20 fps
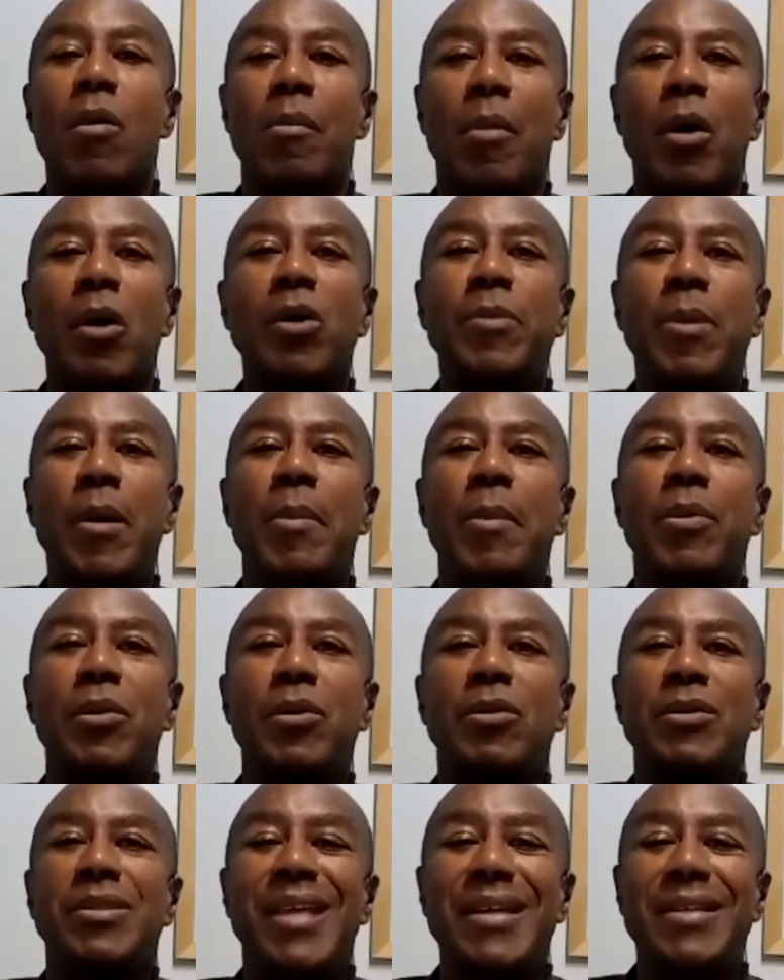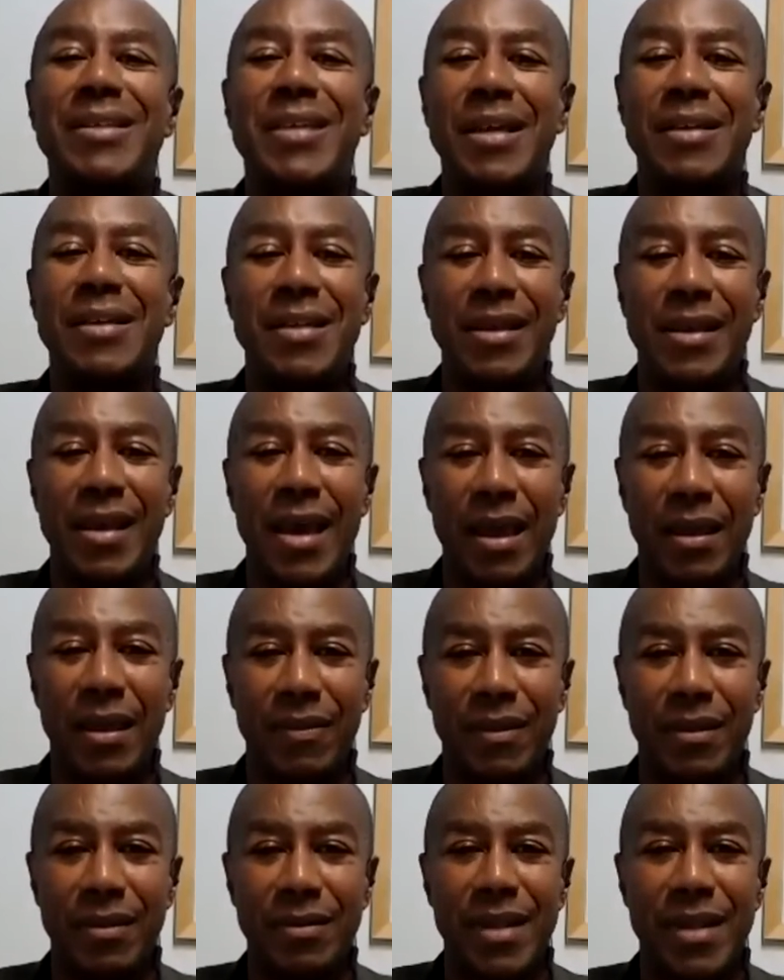What most people do is they chase the
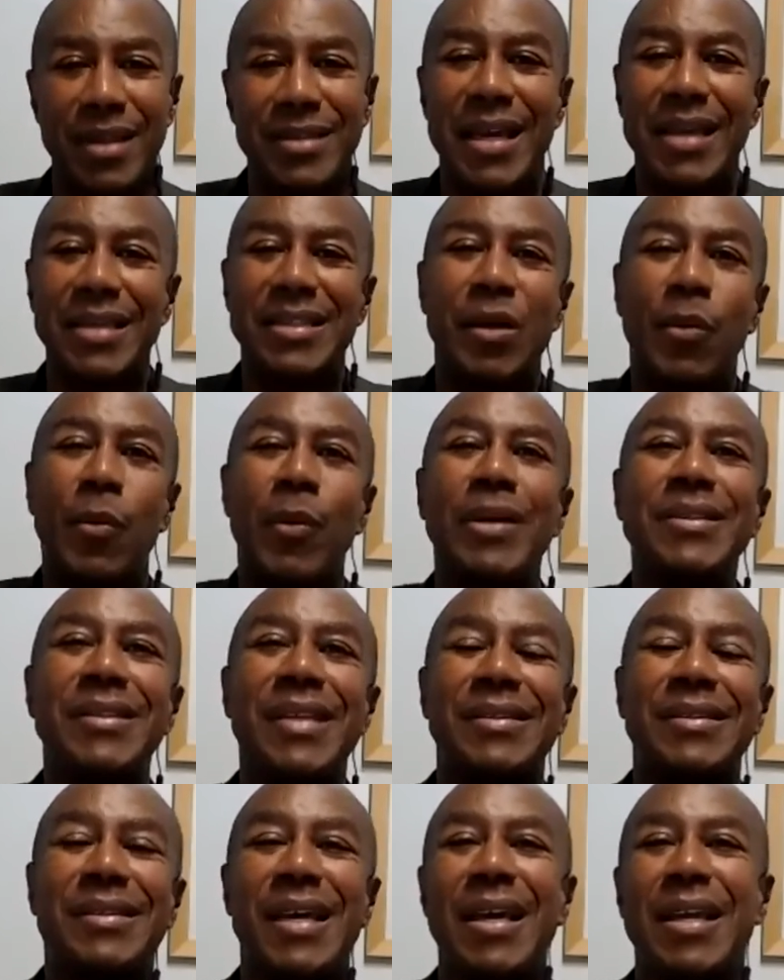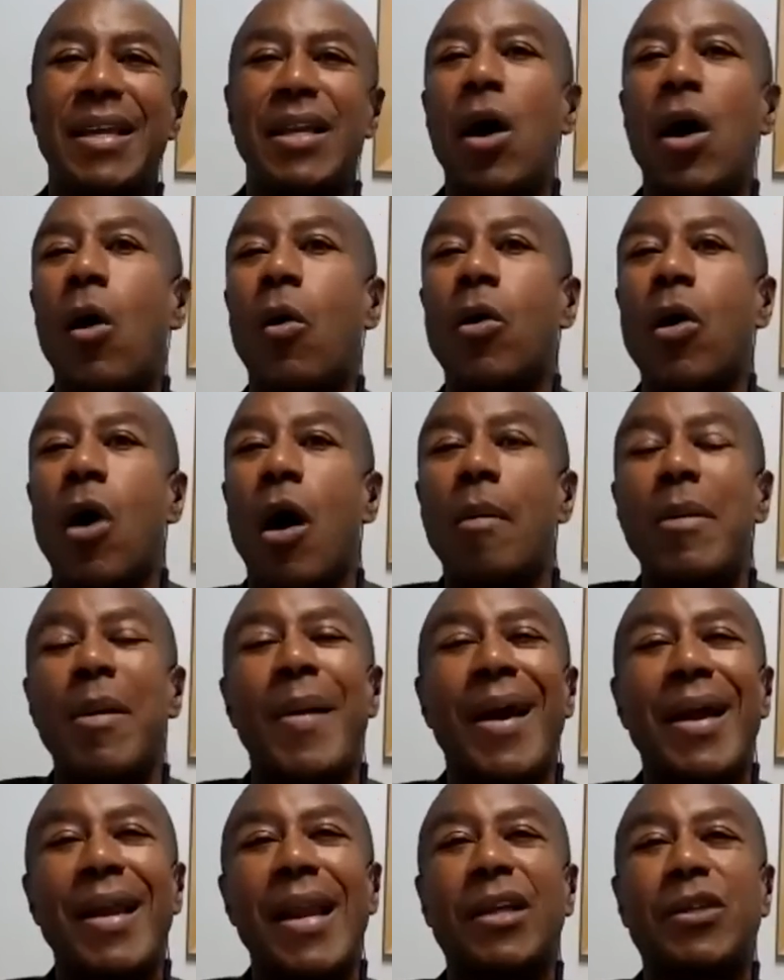8. They chase the ones that say, no, call me
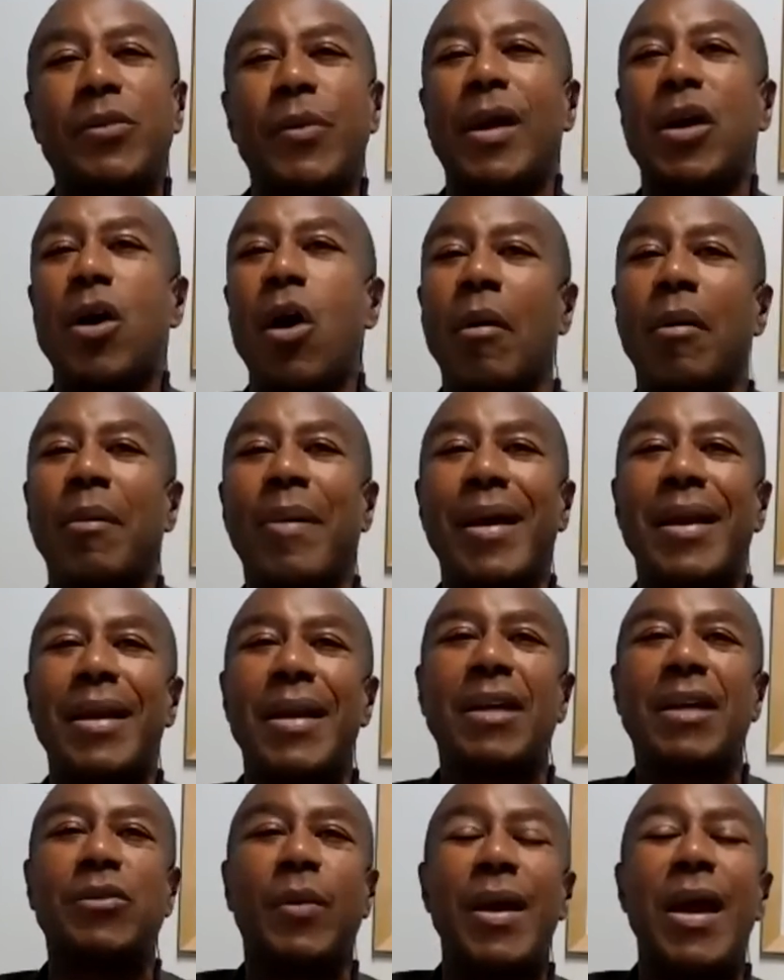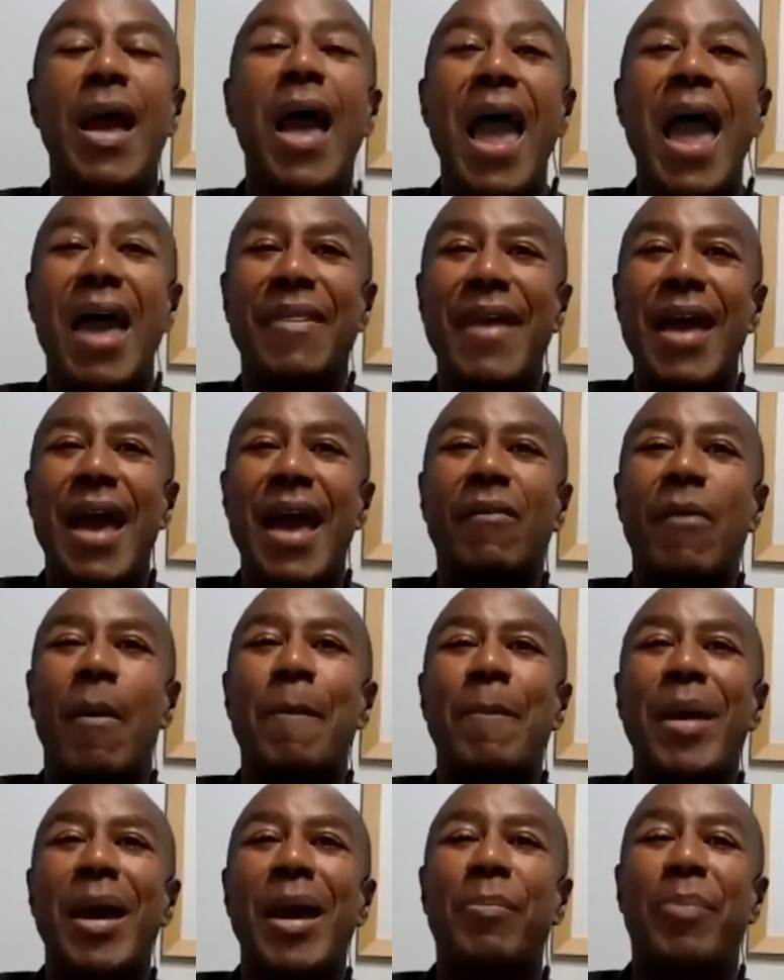back next week, call me back next week, and they have
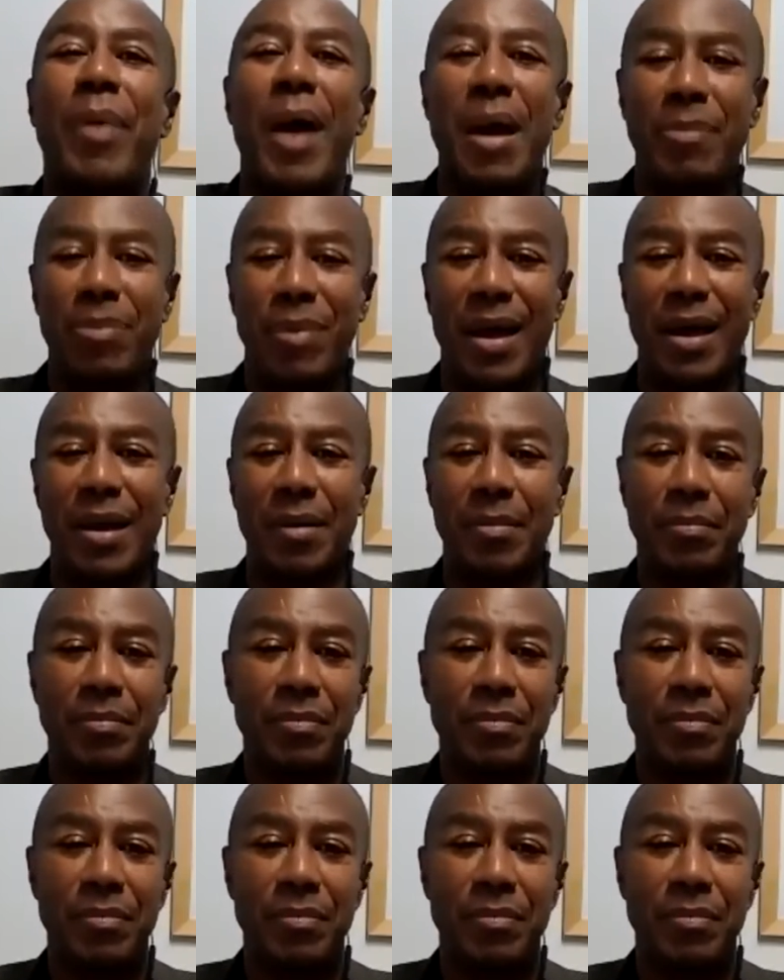a big pipeline.